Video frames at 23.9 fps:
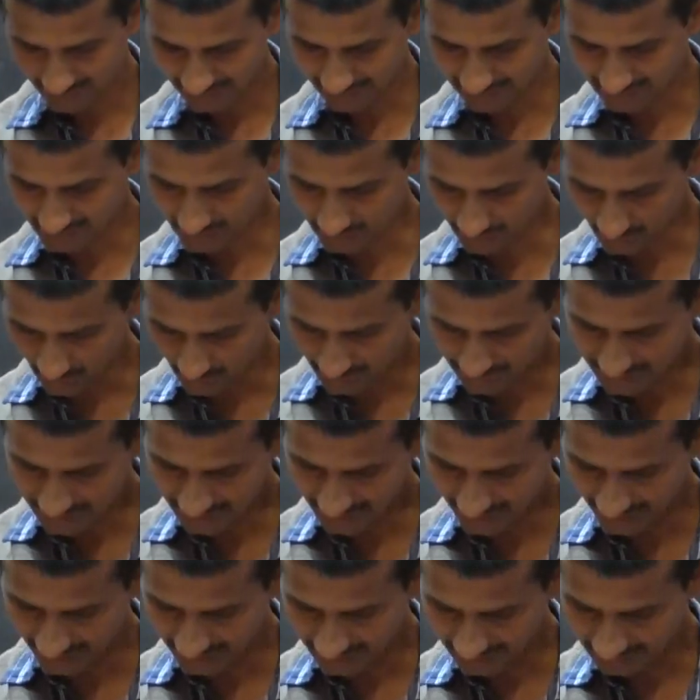And so
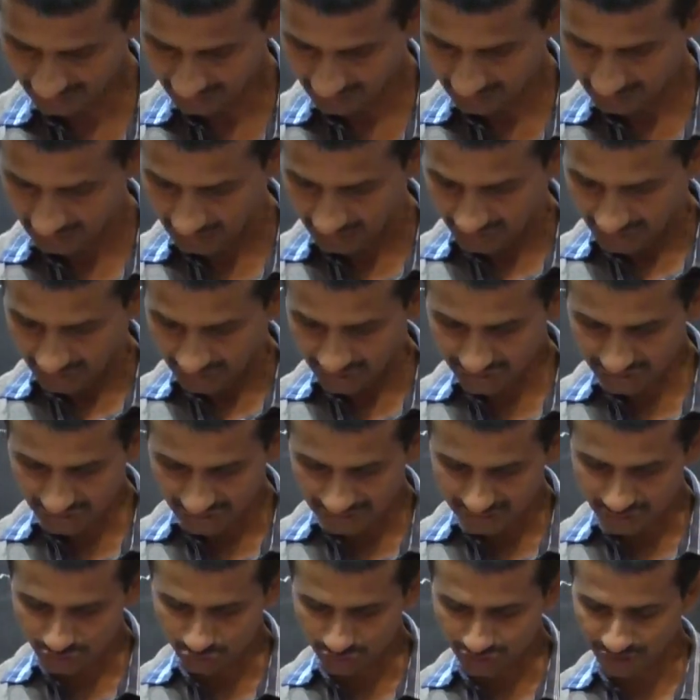here, it
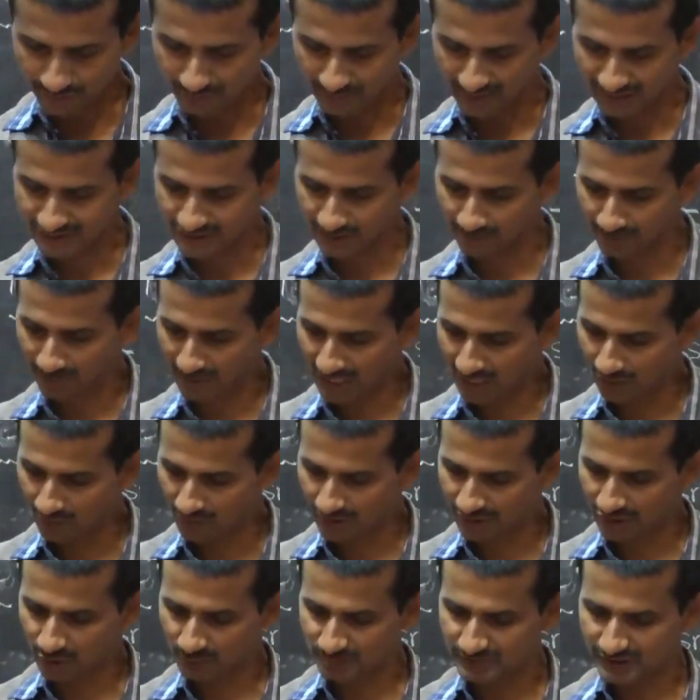also defines the
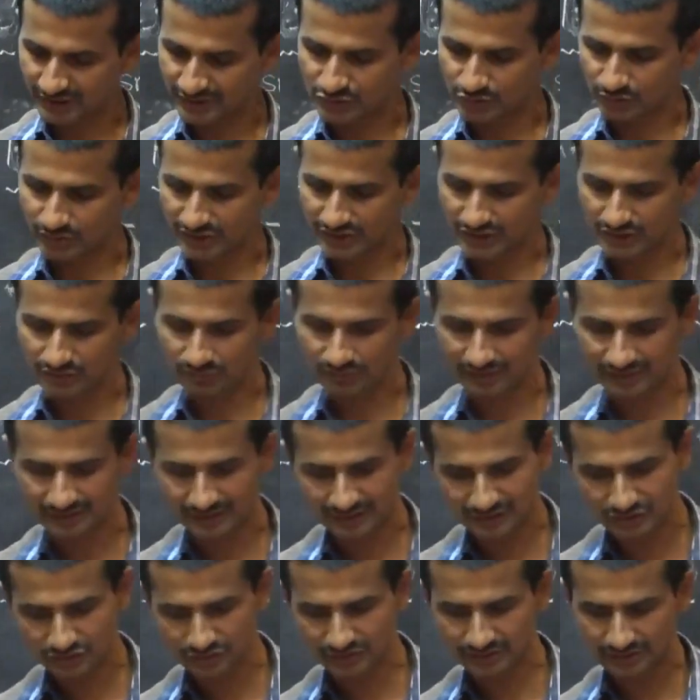power of the executive and
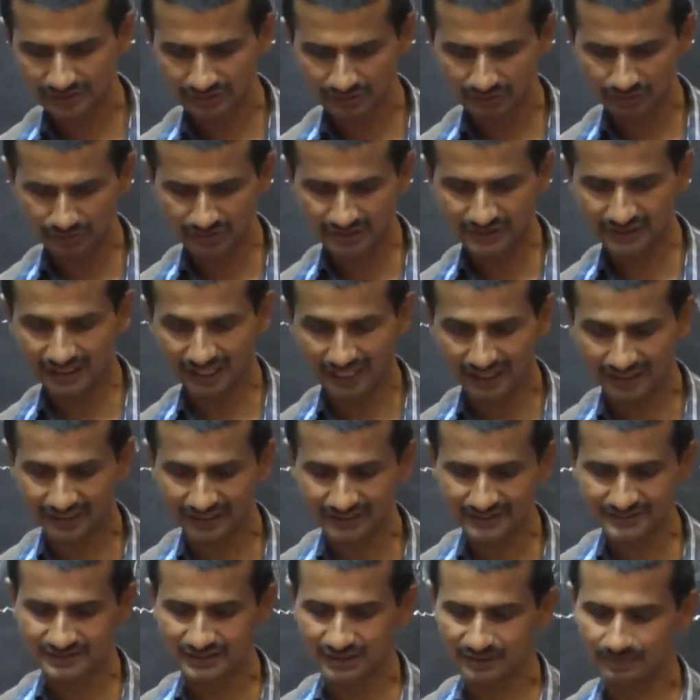legislative, everything,
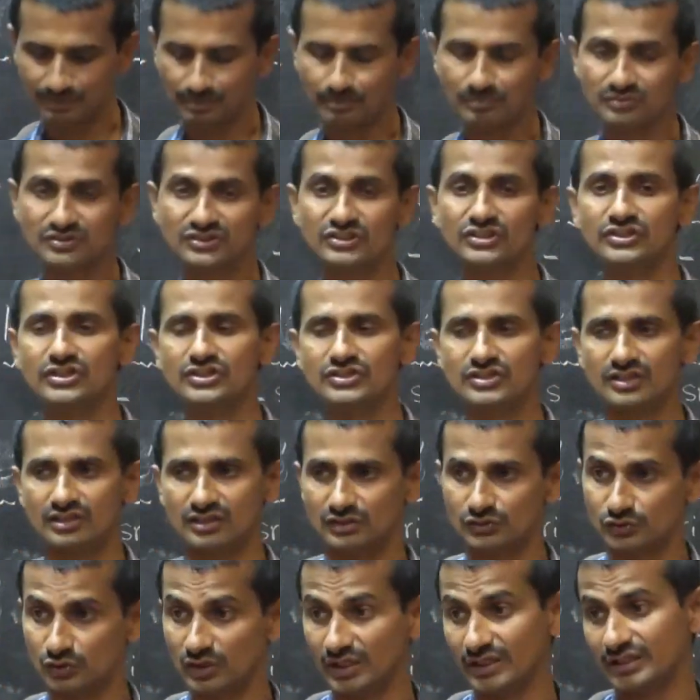against the citizen
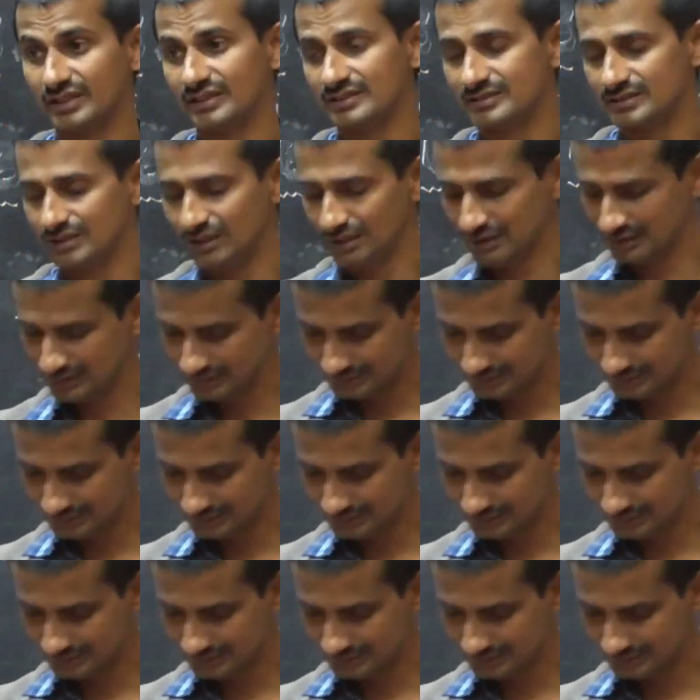also, against the